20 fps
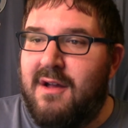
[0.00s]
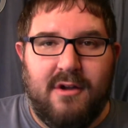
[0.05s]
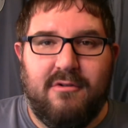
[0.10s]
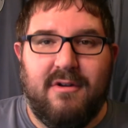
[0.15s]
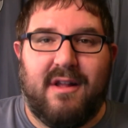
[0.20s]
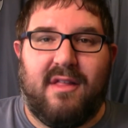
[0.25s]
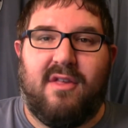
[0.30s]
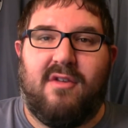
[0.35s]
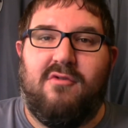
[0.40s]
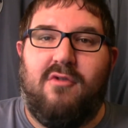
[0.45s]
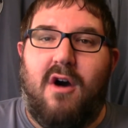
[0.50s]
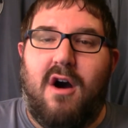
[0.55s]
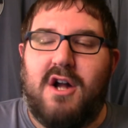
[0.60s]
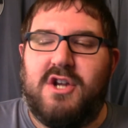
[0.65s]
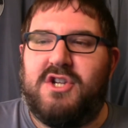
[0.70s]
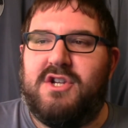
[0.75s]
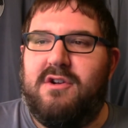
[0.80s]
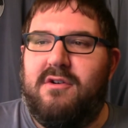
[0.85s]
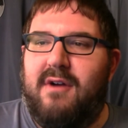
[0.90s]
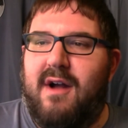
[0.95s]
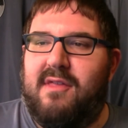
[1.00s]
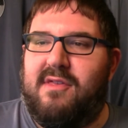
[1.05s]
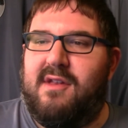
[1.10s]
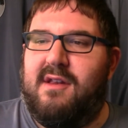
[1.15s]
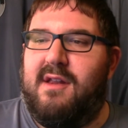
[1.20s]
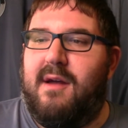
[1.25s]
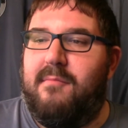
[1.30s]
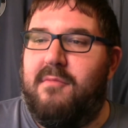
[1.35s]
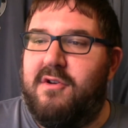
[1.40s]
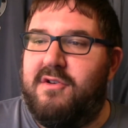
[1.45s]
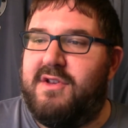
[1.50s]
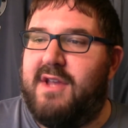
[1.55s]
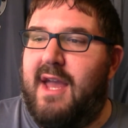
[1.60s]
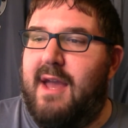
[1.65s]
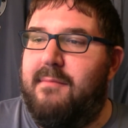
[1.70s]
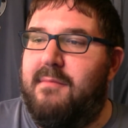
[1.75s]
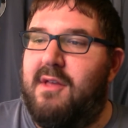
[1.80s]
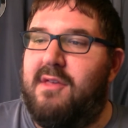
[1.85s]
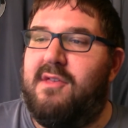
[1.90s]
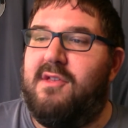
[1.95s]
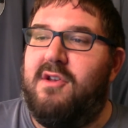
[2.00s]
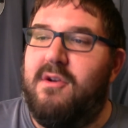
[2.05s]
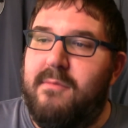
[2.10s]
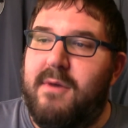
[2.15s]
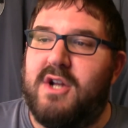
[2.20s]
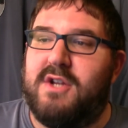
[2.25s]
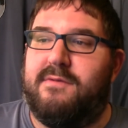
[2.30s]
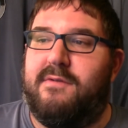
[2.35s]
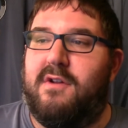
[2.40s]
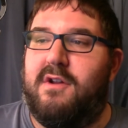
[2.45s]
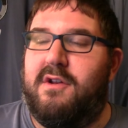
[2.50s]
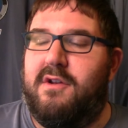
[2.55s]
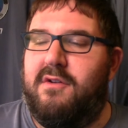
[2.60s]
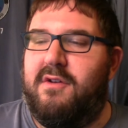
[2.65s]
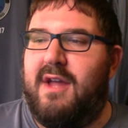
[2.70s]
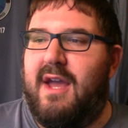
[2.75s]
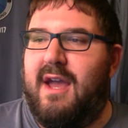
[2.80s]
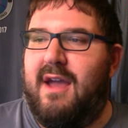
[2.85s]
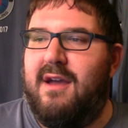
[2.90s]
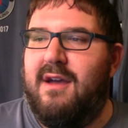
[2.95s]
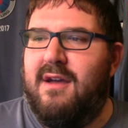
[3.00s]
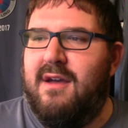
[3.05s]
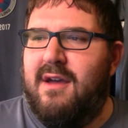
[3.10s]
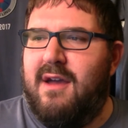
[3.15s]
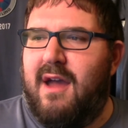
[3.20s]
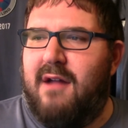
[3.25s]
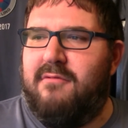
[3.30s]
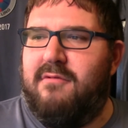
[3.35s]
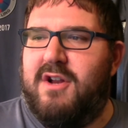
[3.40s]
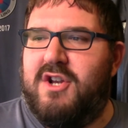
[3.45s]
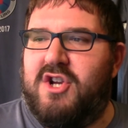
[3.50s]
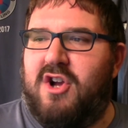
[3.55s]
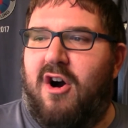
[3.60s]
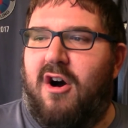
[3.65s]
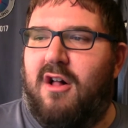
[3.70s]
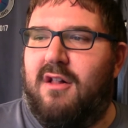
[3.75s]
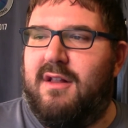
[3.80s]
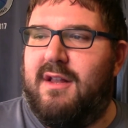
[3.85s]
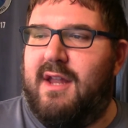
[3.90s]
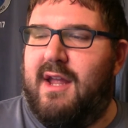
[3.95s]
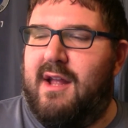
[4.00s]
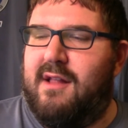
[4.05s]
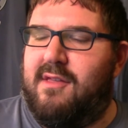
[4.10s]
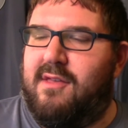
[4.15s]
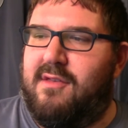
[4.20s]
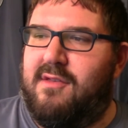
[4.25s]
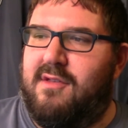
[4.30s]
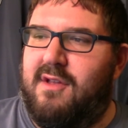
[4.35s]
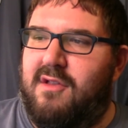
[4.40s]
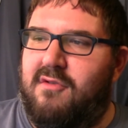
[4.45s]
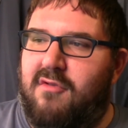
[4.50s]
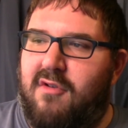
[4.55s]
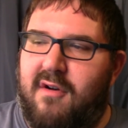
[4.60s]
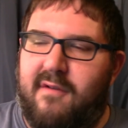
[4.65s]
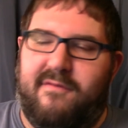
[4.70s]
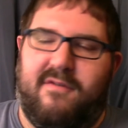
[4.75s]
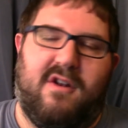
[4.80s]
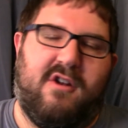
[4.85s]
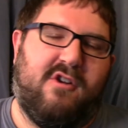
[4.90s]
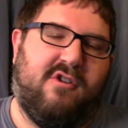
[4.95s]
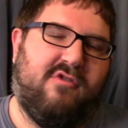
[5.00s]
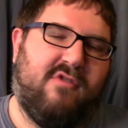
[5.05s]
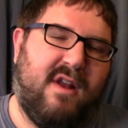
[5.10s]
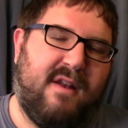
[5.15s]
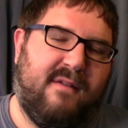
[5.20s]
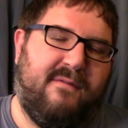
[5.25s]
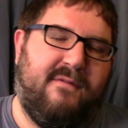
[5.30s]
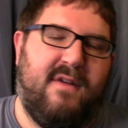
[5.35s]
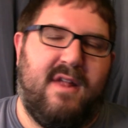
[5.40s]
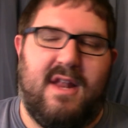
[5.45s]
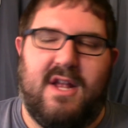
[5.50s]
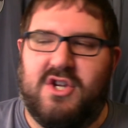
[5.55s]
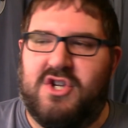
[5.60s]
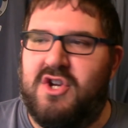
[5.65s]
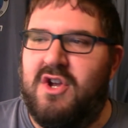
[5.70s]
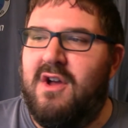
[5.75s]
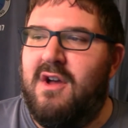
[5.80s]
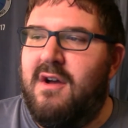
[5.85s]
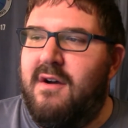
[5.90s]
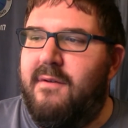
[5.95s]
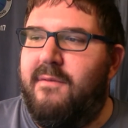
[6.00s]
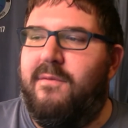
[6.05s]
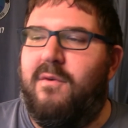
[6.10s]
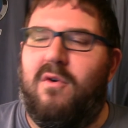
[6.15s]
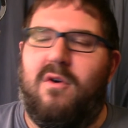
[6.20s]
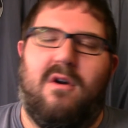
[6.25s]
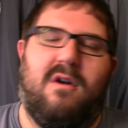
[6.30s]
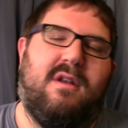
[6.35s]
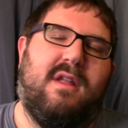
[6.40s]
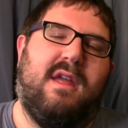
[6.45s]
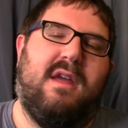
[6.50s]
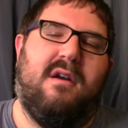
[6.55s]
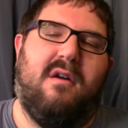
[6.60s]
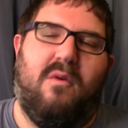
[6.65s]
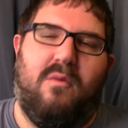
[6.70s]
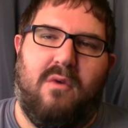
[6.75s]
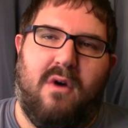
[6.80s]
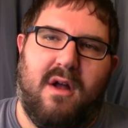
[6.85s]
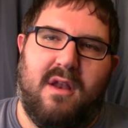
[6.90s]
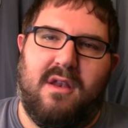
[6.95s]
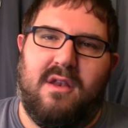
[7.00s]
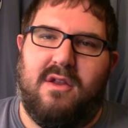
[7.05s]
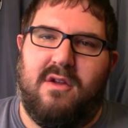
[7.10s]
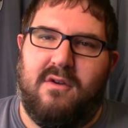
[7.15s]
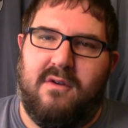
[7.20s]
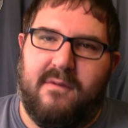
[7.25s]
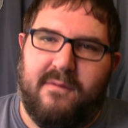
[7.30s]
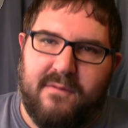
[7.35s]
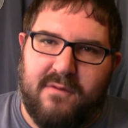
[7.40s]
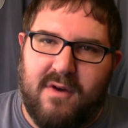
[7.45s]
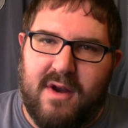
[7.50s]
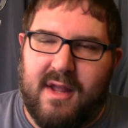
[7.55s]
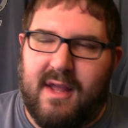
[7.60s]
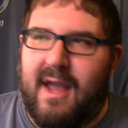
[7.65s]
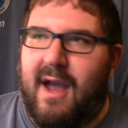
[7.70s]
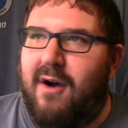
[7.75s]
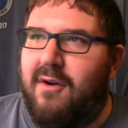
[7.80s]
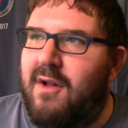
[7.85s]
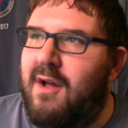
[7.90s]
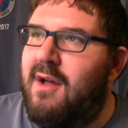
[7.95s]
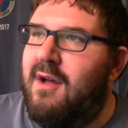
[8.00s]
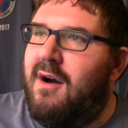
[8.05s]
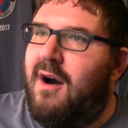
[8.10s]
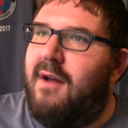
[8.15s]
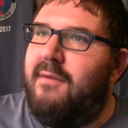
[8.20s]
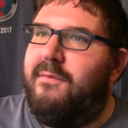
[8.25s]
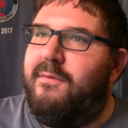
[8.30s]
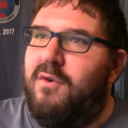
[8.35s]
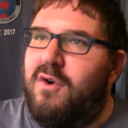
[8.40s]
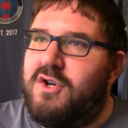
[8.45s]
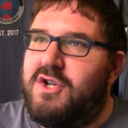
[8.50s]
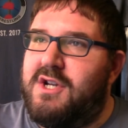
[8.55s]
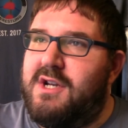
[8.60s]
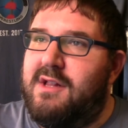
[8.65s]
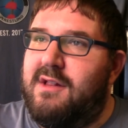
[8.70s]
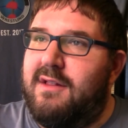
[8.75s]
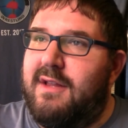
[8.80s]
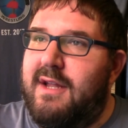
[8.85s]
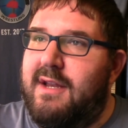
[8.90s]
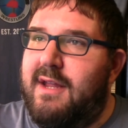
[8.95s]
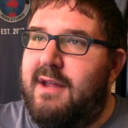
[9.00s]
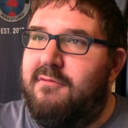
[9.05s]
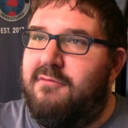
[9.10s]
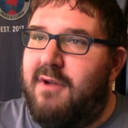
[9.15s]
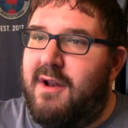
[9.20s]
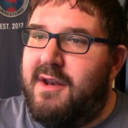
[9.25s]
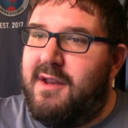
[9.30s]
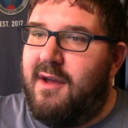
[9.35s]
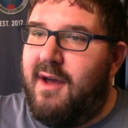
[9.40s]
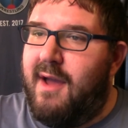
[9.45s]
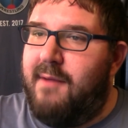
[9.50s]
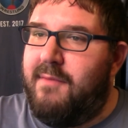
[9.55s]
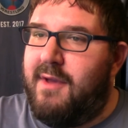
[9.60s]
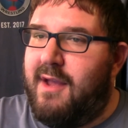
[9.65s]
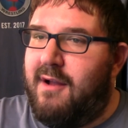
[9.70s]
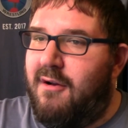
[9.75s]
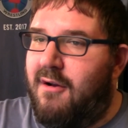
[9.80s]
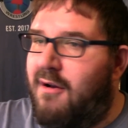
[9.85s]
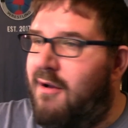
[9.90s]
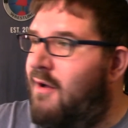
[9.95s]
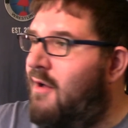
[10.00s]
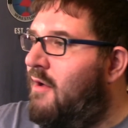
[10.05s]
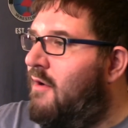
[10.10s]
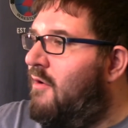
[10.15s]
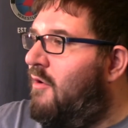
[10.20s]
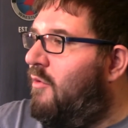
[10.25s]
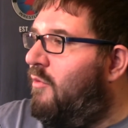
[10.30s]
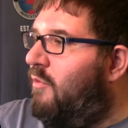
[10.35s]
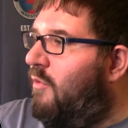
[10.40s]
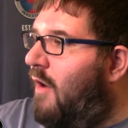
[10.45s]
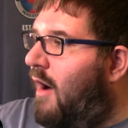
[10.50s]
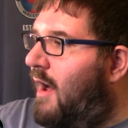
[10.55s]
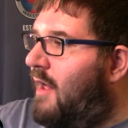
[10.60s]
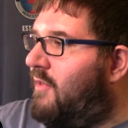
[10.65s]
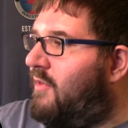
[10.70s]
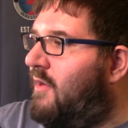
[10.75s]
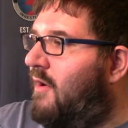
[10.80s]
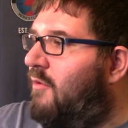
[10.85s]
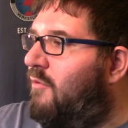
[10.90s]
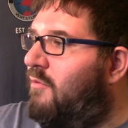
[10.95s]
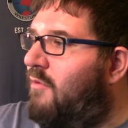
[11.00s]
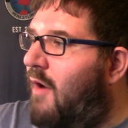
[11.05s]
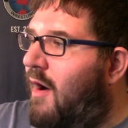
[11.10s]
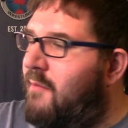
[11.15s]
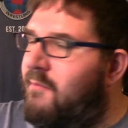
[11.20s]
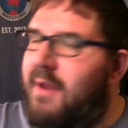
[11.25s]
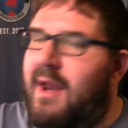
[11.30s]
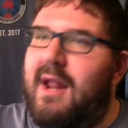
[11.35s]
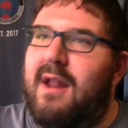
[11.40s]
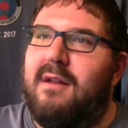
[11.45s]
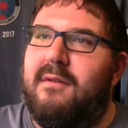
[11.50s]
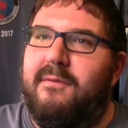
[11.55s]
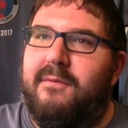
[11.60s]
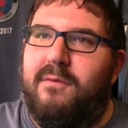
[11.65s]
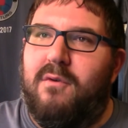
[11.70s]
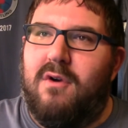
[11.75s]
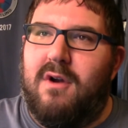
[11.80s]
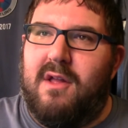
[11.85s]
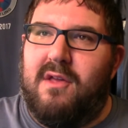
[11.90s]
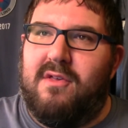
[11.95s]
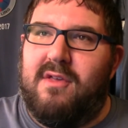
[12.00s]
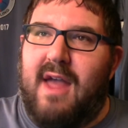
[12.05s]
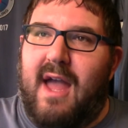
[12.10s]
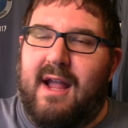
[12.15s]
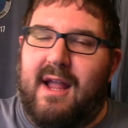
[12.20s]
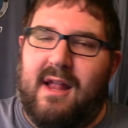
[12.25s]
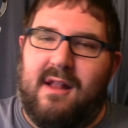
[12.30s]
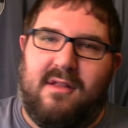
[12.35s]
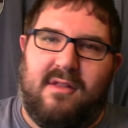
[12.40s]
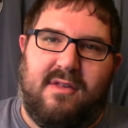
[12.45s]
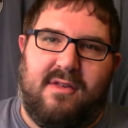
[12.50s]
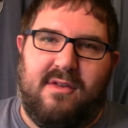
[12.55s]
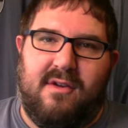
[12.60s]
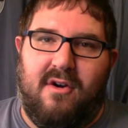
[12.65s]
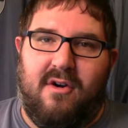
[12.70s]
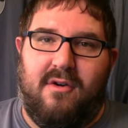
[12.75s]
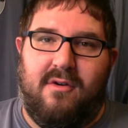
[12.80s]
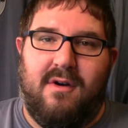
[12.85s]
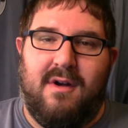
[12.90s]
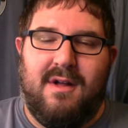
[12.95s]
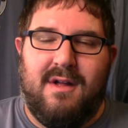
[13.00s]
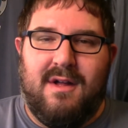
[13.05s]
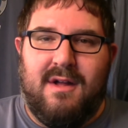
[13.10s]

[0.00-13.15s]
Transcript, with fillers: Quick squash, though, as the numbers game is too much for the New Day, and Ridge Holland hits the Northern Grit finish for the 1 2 free count. Unfortunately, the runtime here was 1 minute and 40 seconds. So,